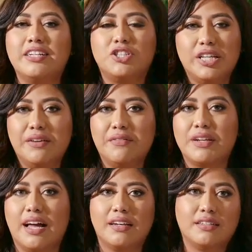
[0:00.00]
And she
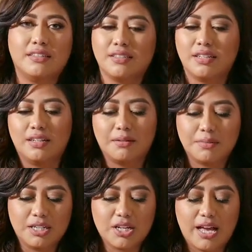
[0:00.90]
even had
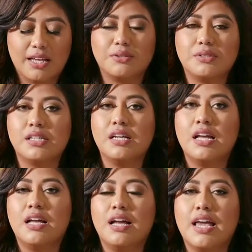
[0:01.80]
a child.
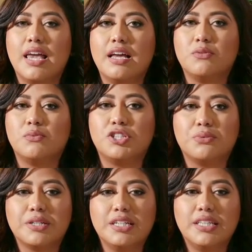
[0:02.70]
And what
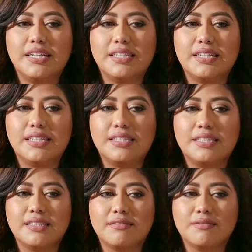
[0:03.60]
she realized
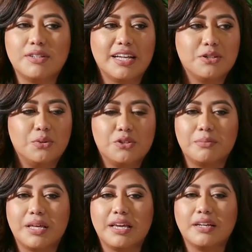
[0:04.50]
is, when I
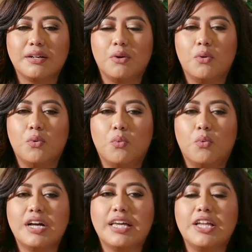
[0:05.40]
told her, I'm like,
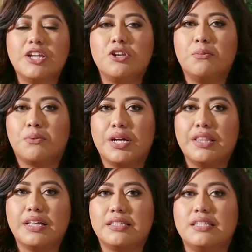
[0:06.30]
what can you
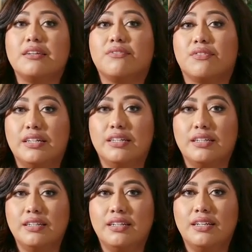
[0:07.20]
bring that's different
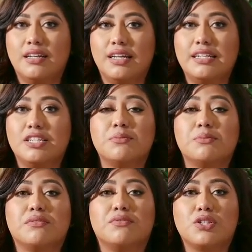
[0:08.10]
in
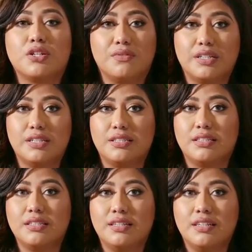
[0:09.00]
terms of service?